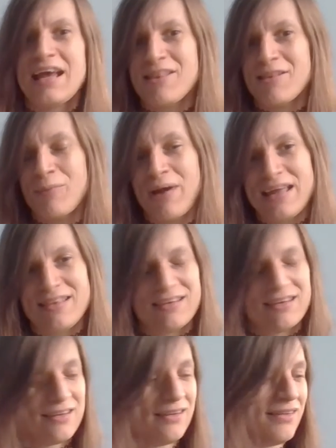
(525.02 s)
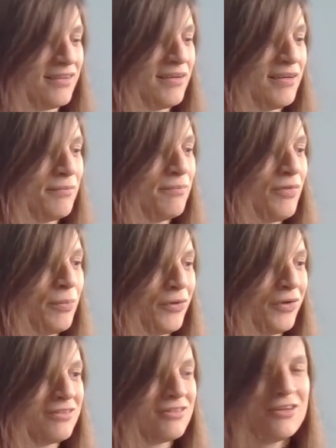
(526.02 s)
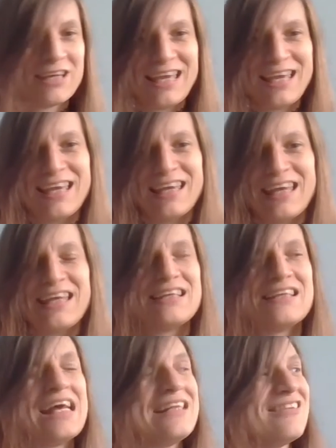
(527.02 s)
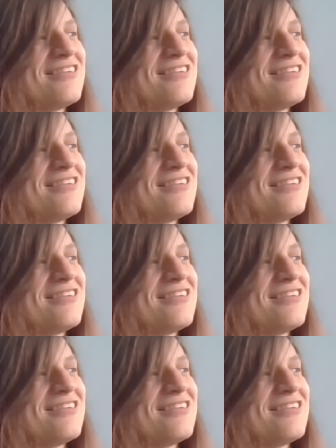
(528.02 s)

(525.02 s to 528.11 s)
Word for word: and the way the, the, the, book is looking and, and